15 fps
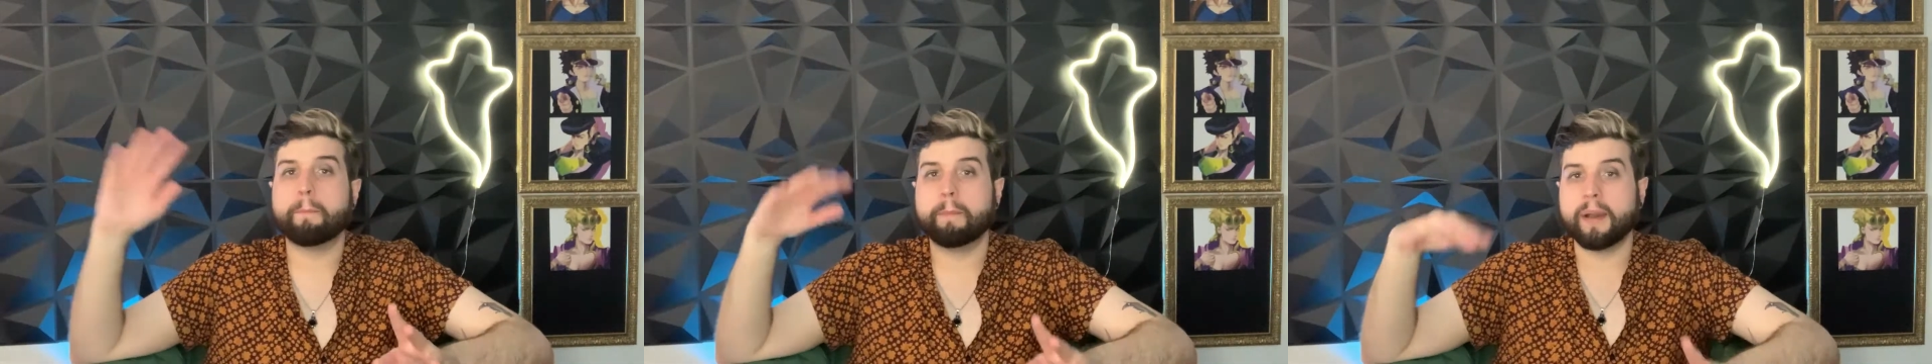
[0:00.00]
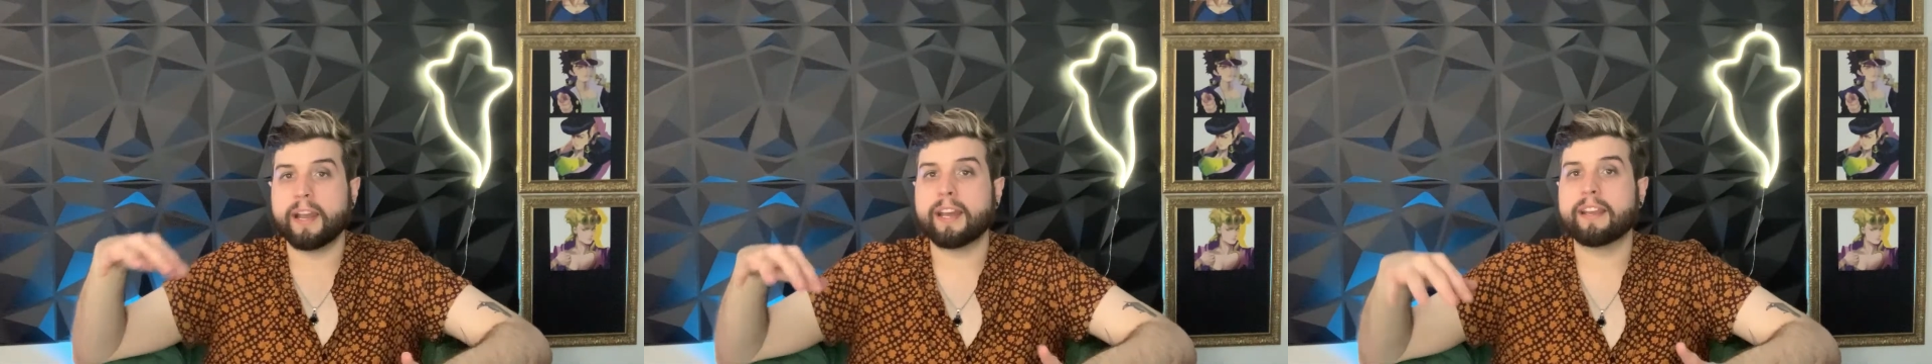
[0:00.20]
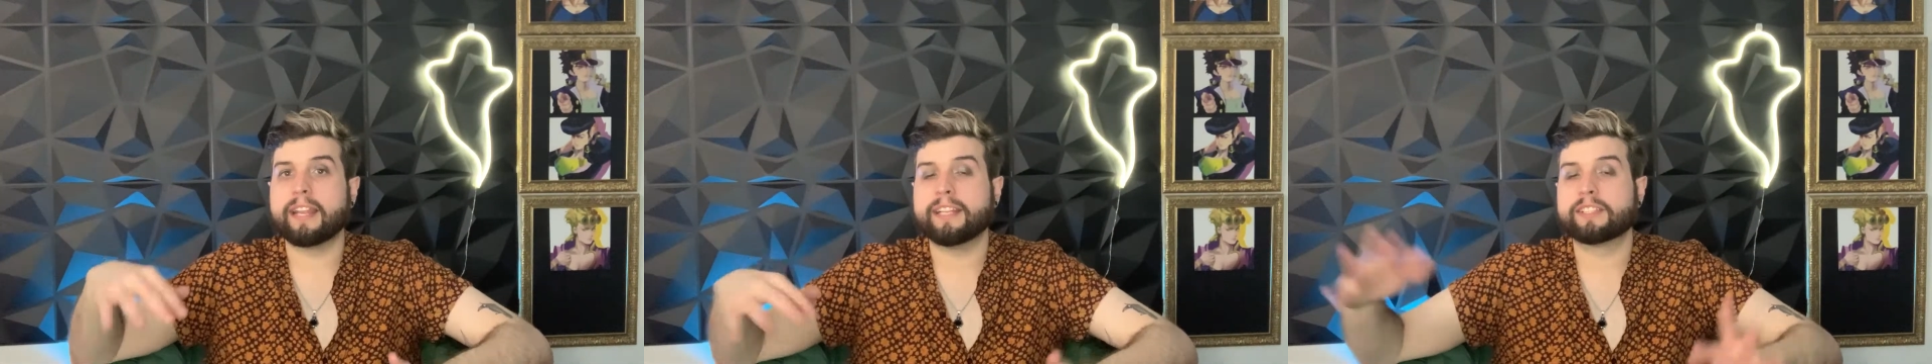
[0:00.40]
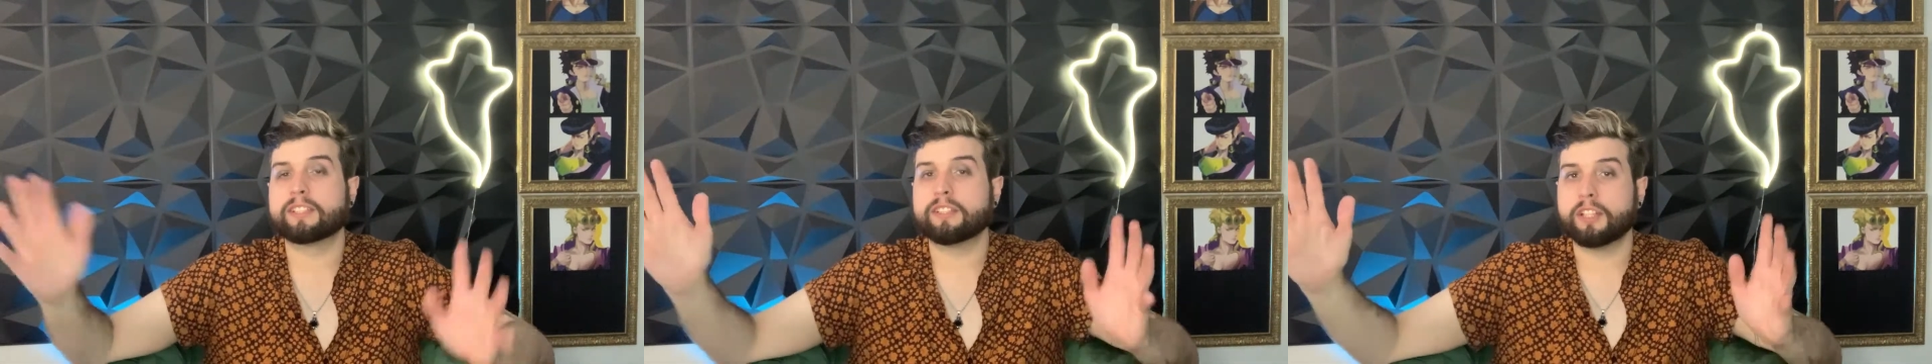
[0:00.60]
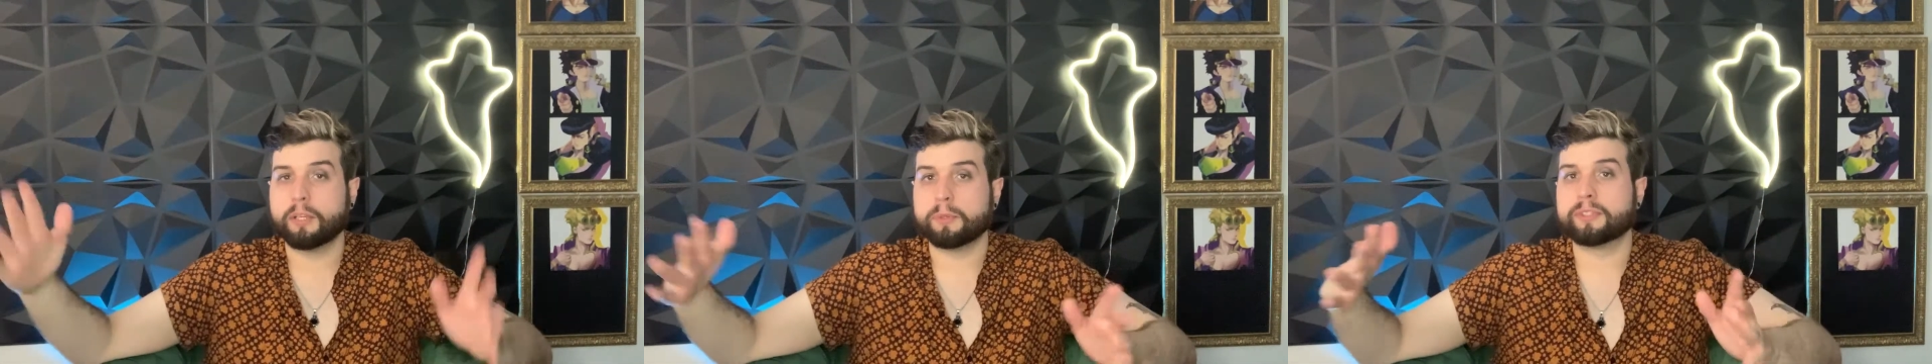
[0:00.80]
but it's
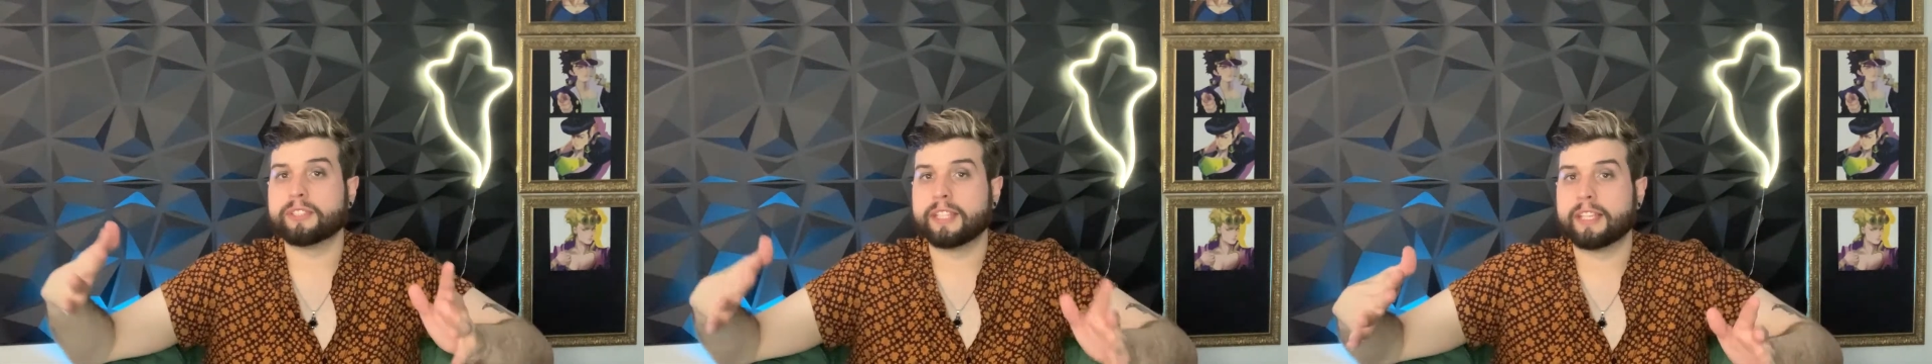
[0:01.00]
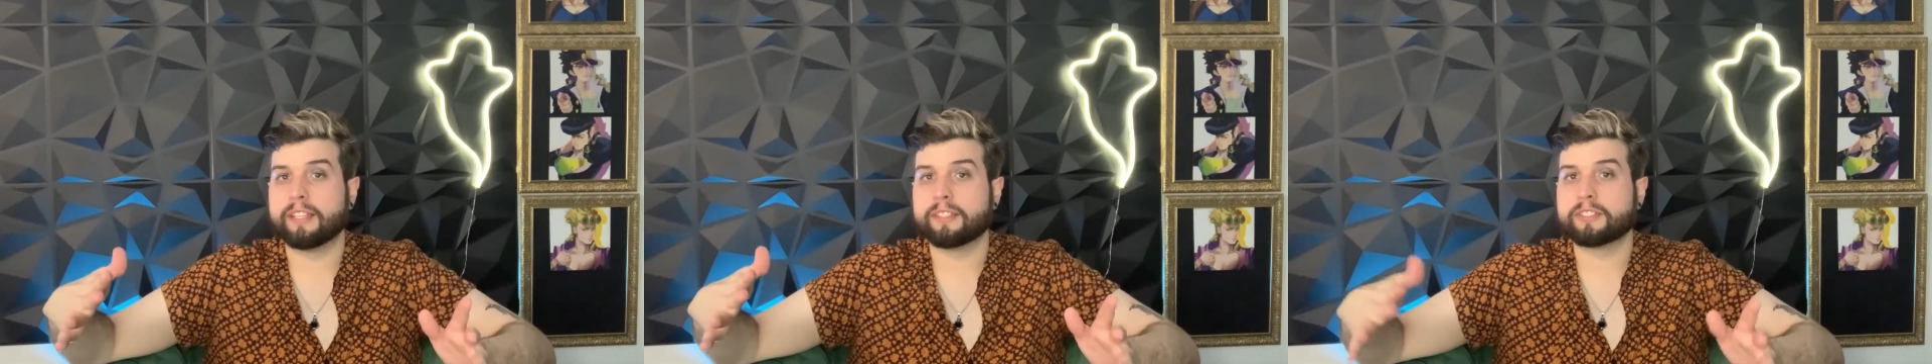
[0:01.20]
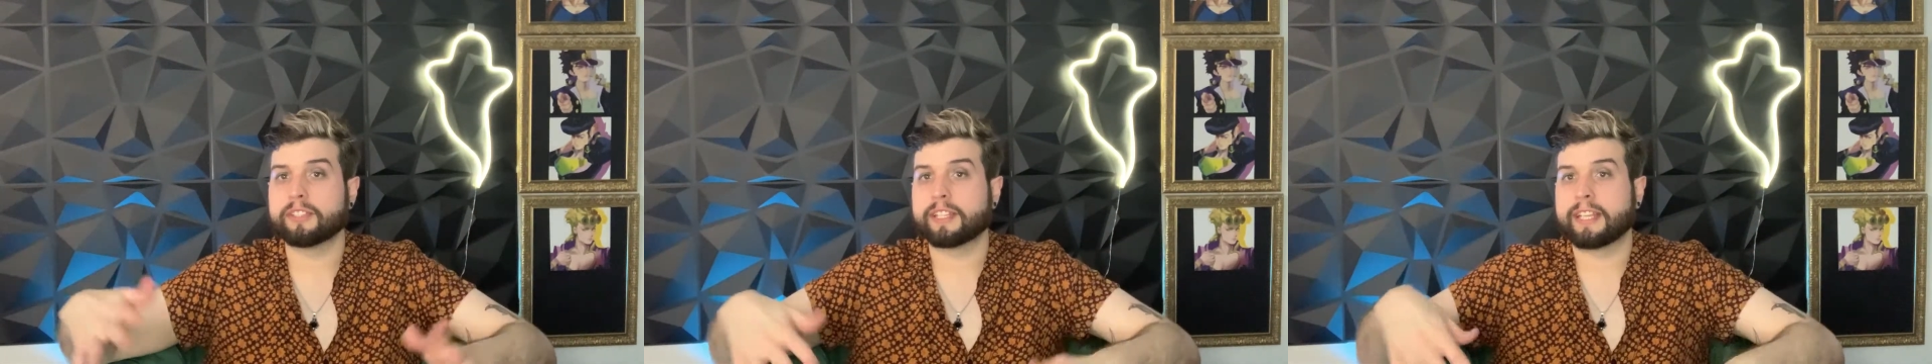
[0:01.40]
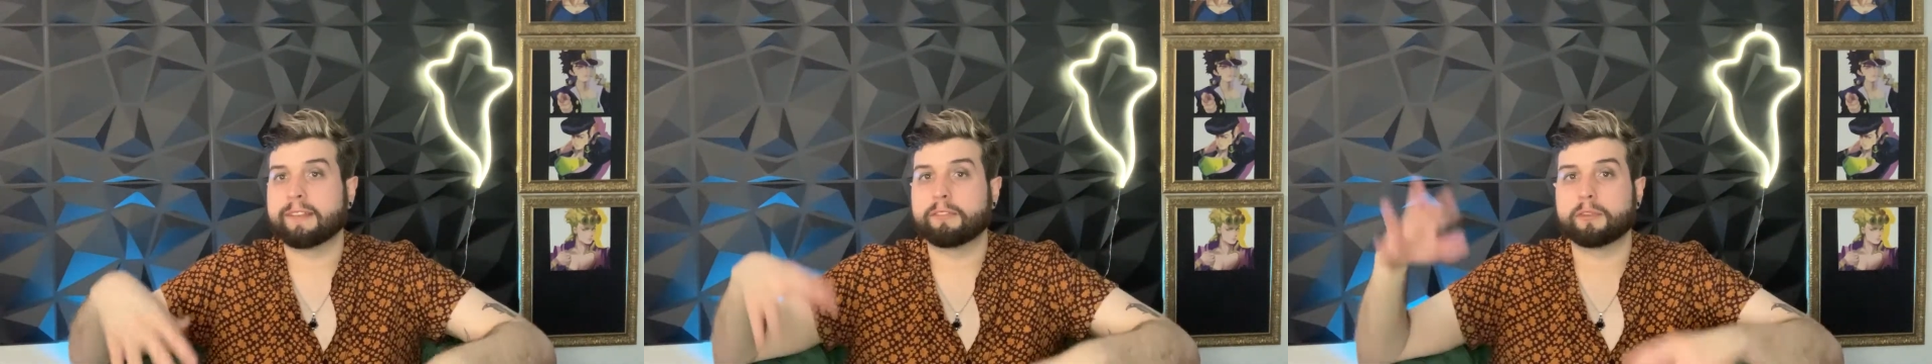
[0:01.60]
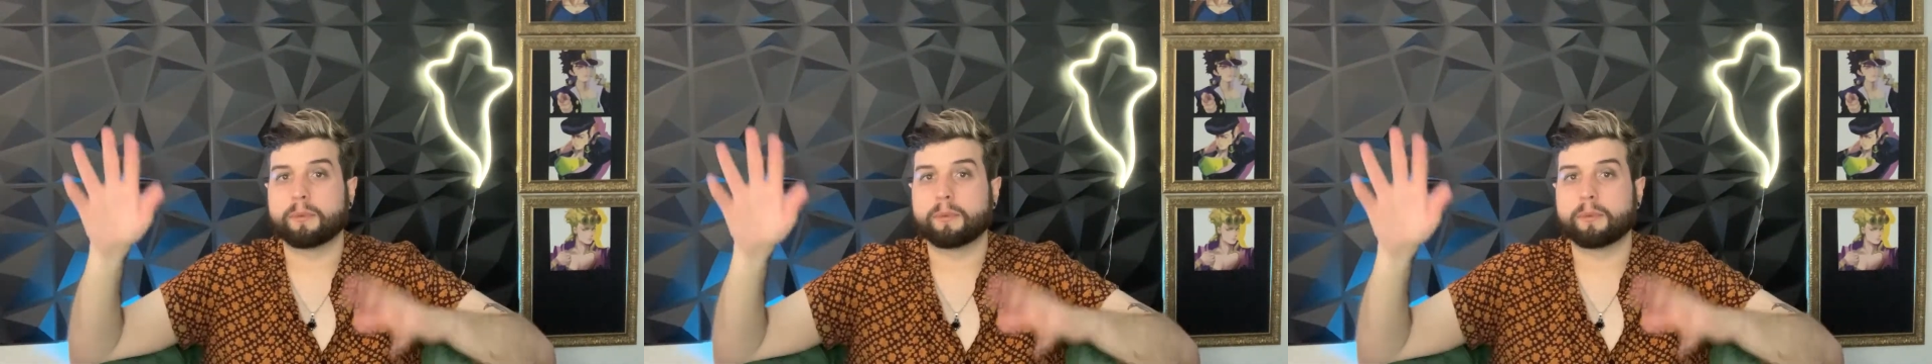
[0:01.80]
closed in, so like if